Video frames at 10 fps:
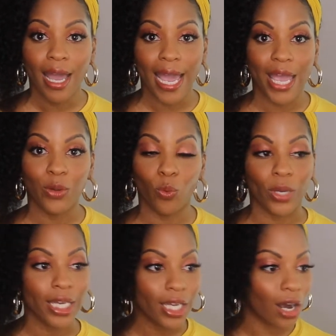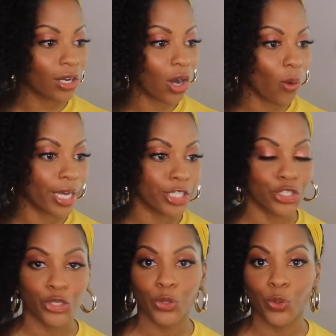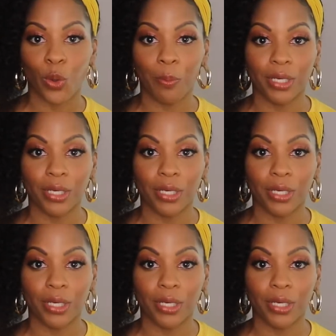and we are going to